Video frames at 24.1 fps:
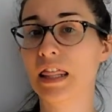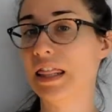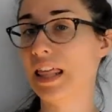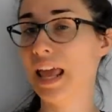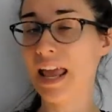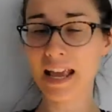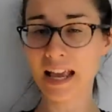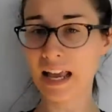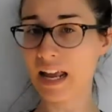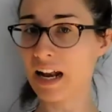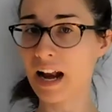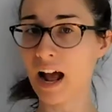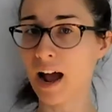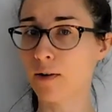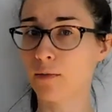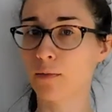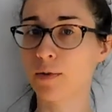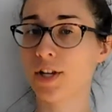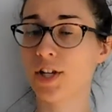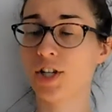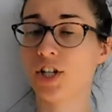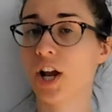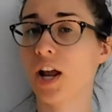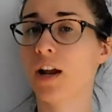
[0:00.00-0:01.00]
they cannot
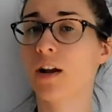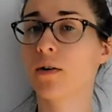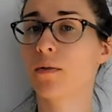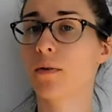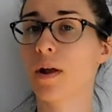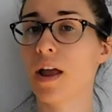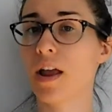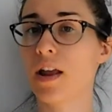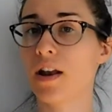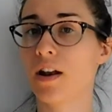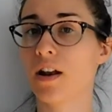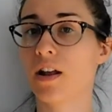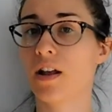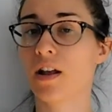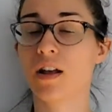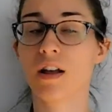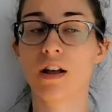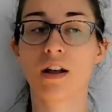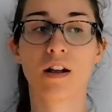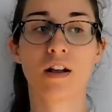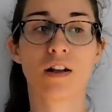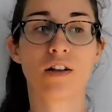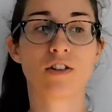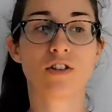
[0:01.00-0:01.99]
regenerate,
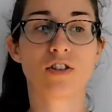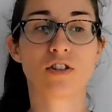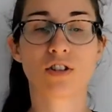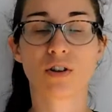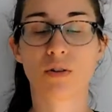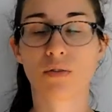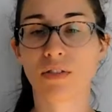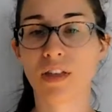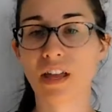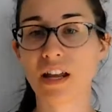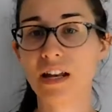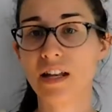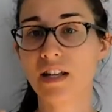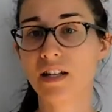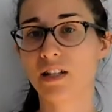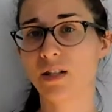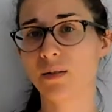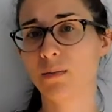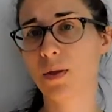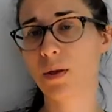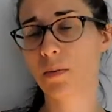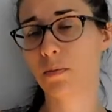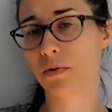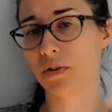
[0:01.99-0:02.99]
so they need
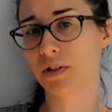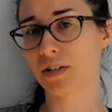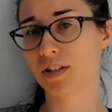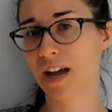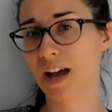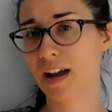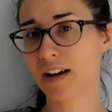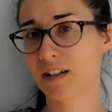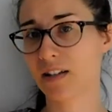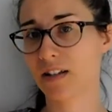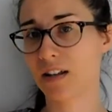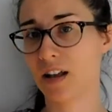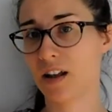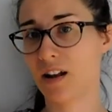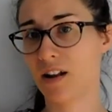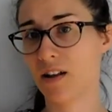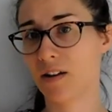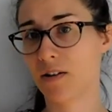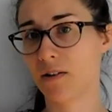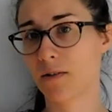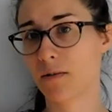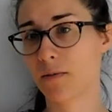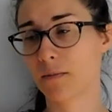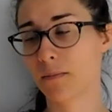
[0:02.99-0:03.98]
to be protected.
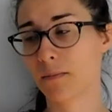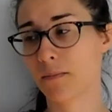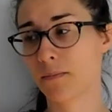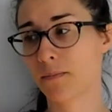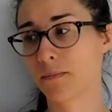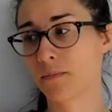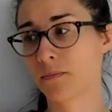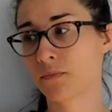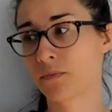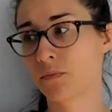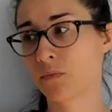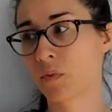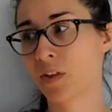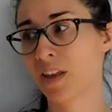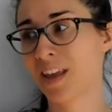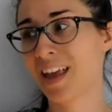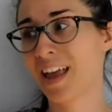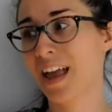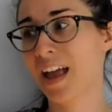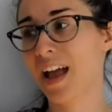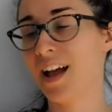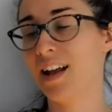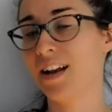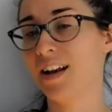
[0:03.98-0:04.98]

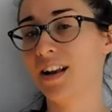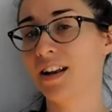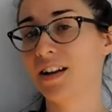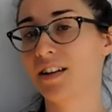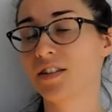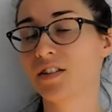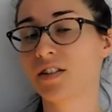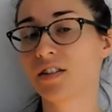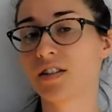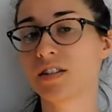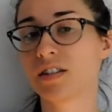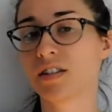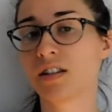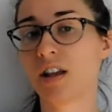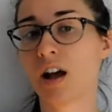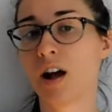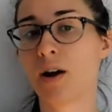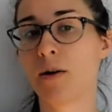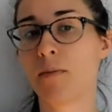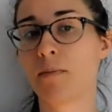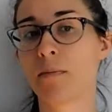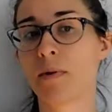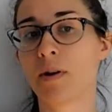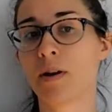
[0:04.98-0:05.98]
And in
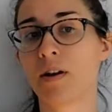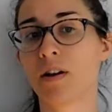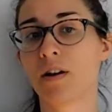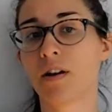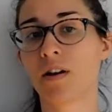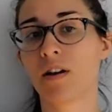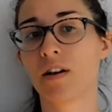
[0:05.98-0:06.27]
some